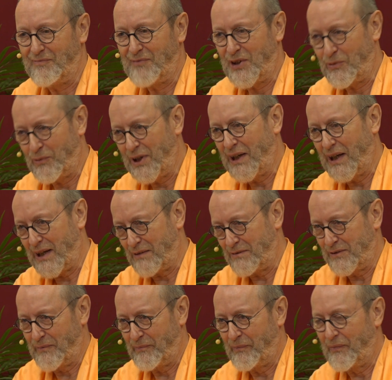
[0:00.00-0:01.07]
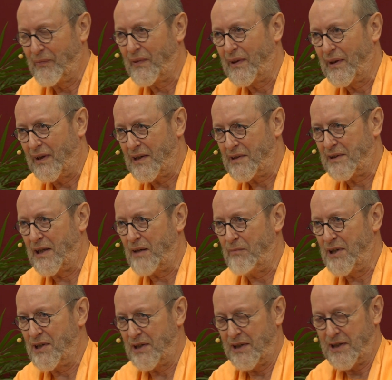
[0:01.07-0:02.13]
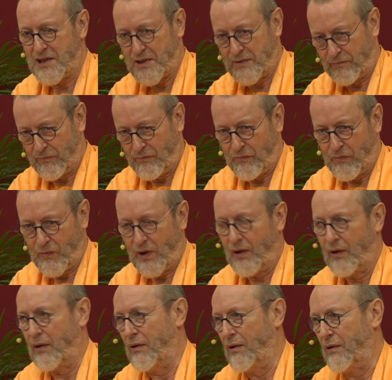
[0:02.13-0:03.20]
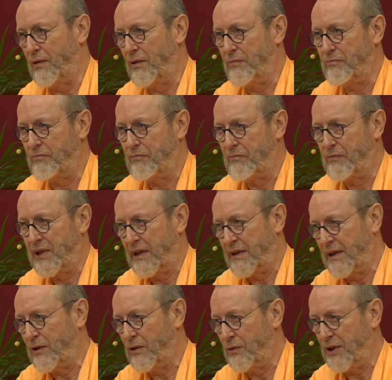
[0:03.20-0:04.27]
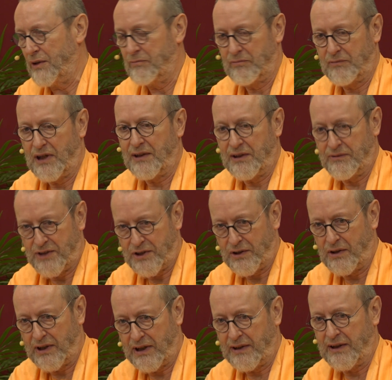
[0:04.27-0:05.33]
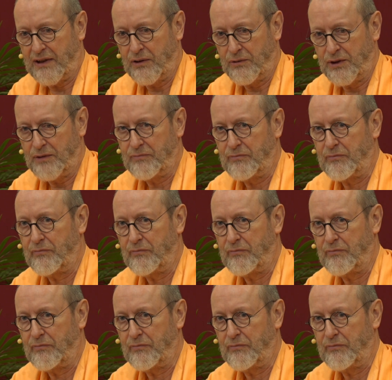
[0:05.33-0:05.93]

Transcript: But we have established this category, artificial category.